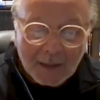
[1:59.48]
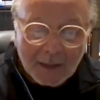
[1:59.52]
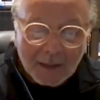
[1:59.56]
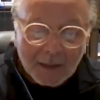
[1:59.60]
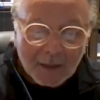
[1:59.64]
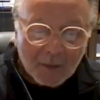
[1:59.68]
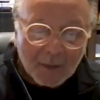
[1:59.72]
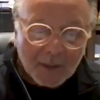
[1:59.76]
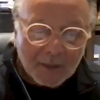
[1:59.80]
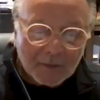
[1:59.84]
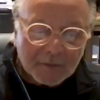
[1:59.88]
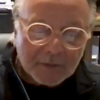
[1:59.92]

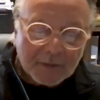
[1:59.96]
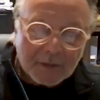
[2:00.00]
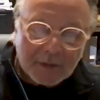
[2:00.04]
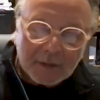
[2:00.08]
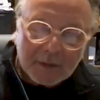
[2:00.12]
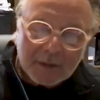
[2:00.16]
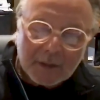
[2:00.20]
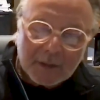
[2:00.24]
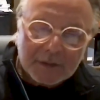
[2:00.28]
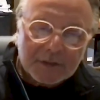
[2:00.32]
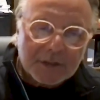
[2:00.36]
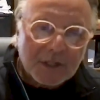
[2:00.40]

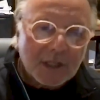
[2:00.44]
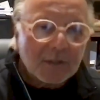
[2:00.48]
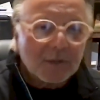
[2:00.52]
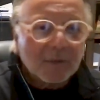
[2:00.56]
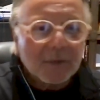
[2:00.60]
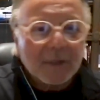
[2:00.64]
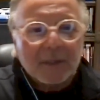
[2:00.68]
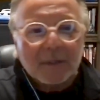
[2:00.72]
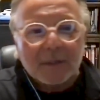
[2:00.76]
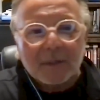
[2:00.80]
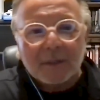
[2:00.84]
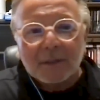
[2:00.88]
However, a
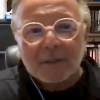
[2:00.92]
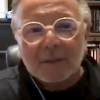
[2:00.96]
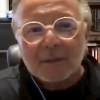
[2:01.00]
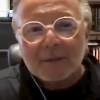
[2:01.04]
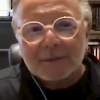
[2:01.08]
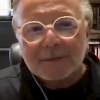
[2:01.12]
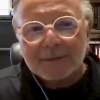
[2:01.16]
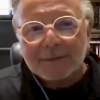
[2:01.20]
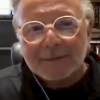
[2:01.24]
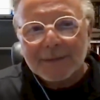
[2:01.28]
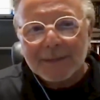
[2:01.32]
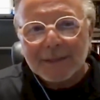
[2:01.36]
generator,
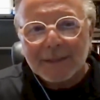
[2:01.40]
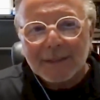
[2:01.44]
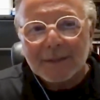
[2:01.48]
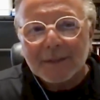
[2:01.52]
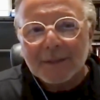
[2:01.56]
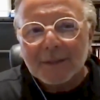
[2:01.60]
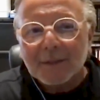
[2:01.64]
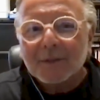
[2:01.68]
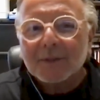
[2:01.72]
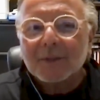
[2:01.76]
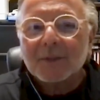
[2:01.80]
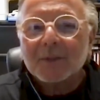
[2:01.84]

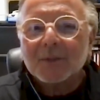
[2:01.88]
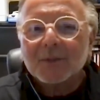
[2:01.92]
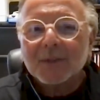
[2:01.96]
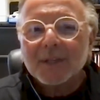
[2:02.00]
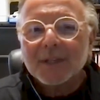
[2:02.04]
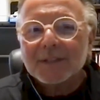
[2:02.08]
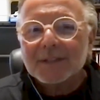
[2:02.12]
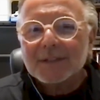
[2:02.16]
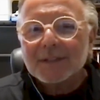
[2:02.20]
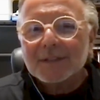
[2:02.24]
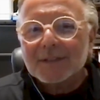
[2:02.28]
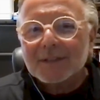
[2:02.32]

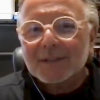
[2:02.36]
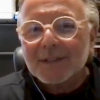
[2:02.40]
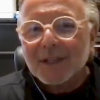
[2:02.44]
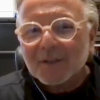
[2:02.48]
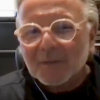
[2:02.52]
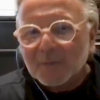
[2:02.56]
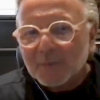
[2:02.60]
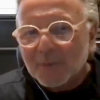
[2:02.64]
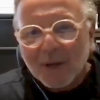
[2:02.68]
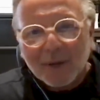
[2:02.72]
creates a set of